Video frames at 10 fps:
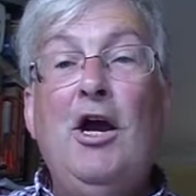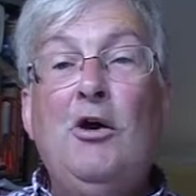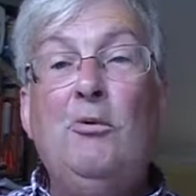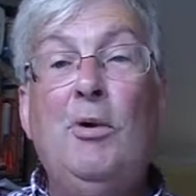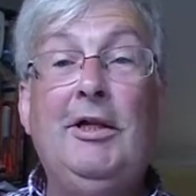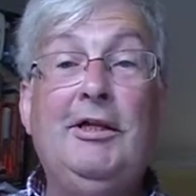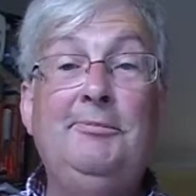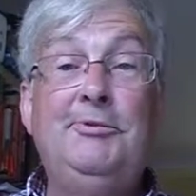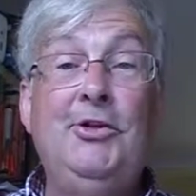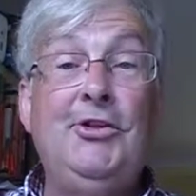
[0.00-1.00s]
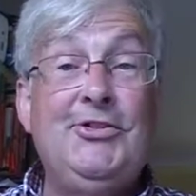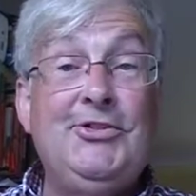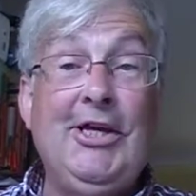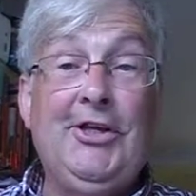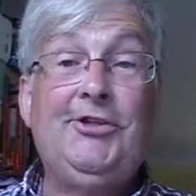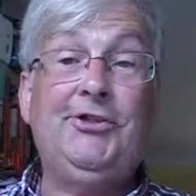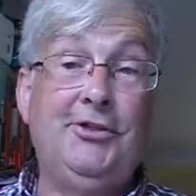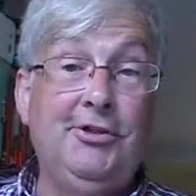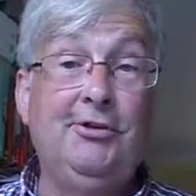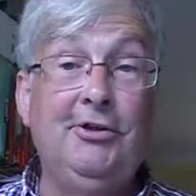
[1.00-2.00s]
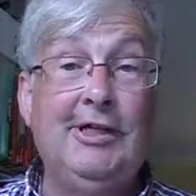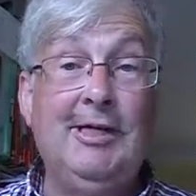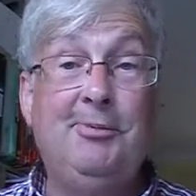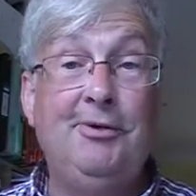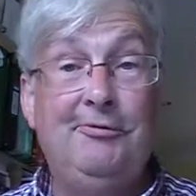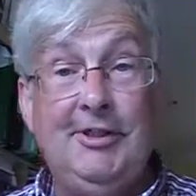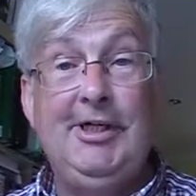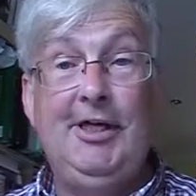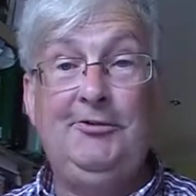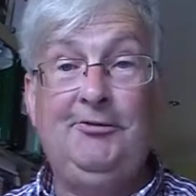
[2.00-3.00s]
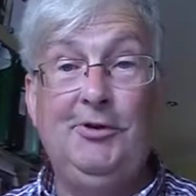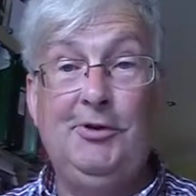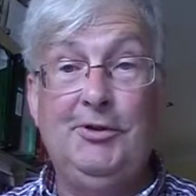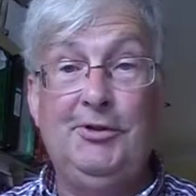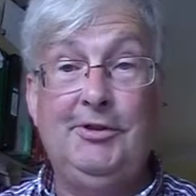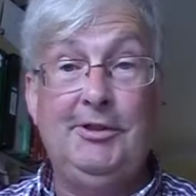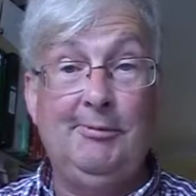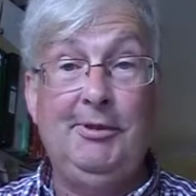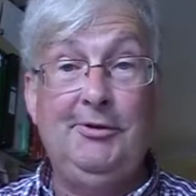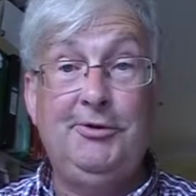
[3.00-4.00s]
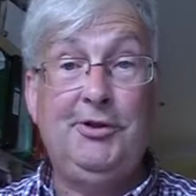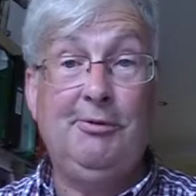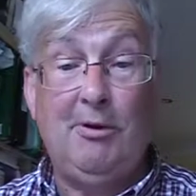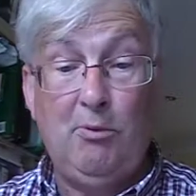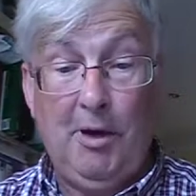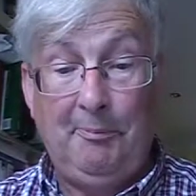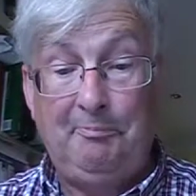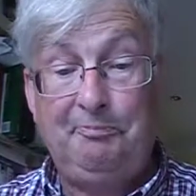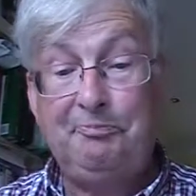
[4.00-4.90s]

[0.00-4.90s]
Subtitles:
Welcome to the 6th tutorial keypoint video for W201.